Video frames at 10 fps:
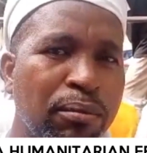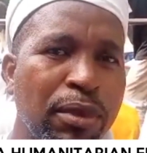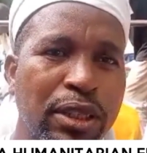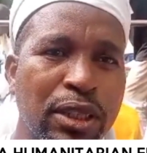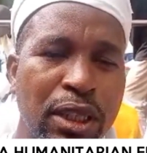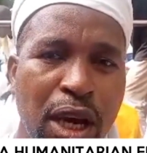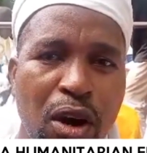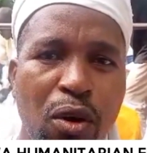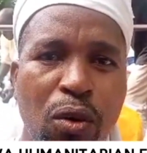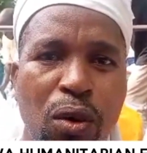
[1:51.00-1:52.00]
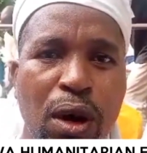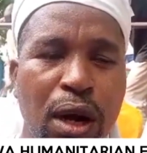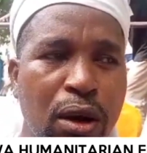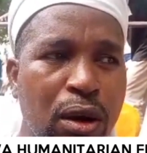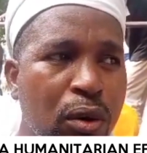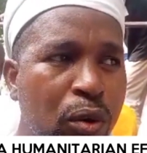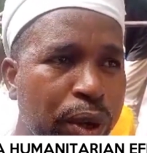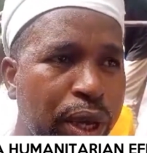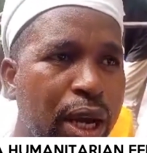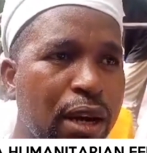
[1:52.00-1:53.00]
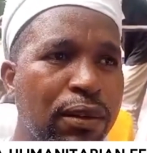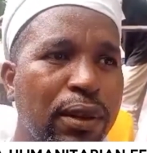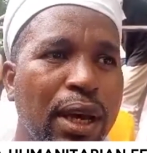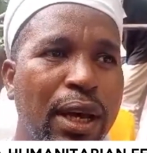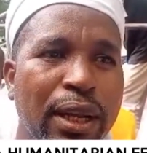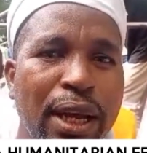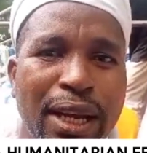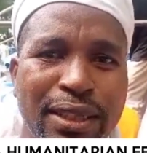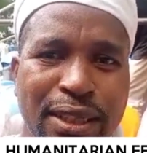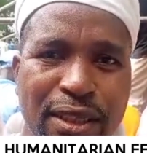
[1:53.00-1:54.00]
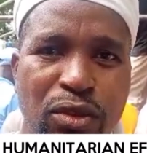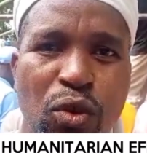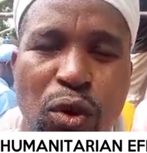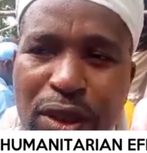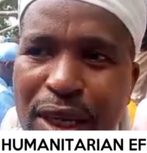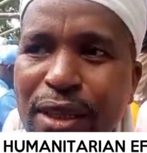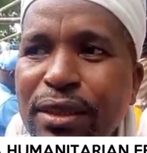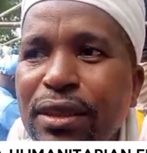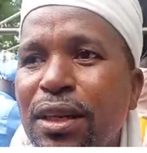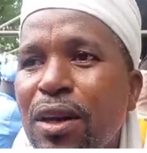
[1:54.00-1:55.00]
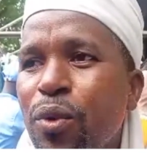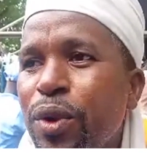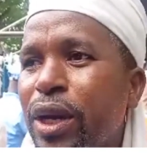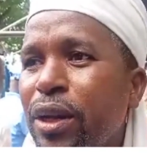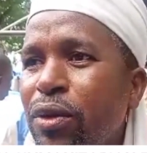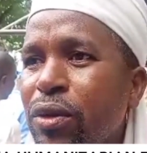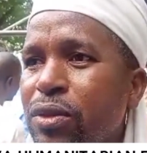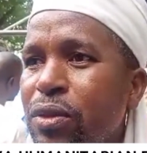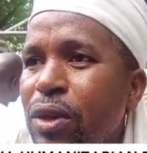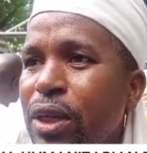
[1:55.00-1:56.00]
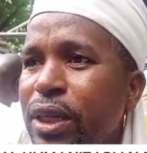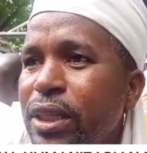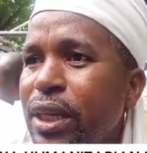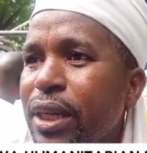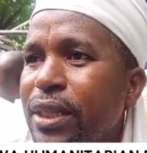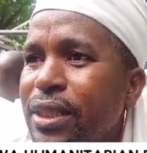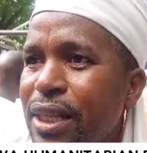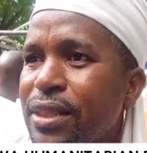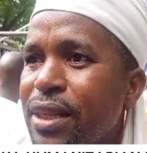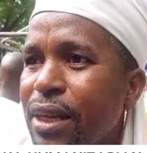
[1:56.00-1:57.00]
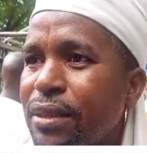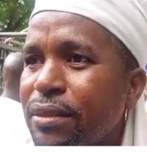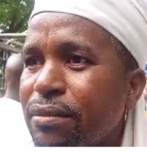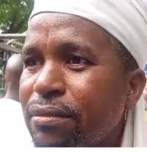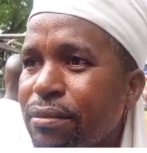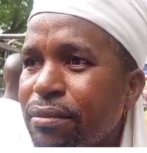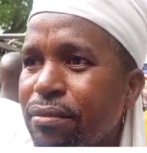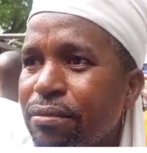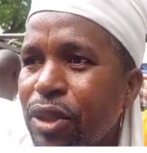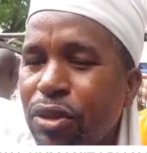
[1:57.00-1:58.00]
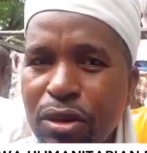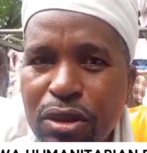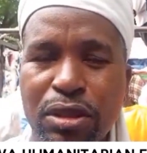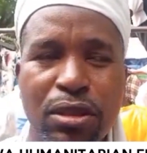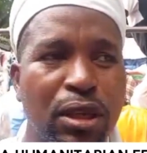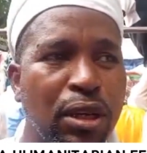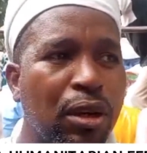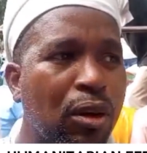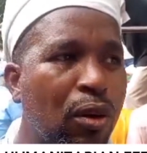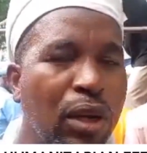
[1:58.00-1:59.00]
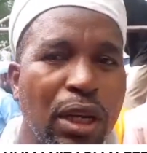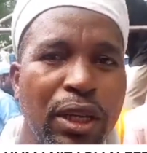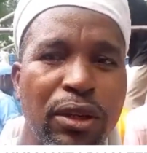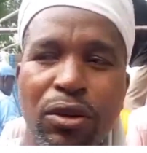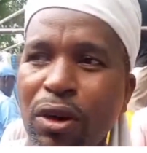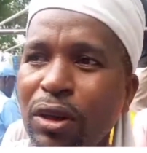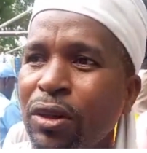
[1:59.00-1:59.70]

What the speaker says: But now we have access to water. We cannot call it a disaster because only God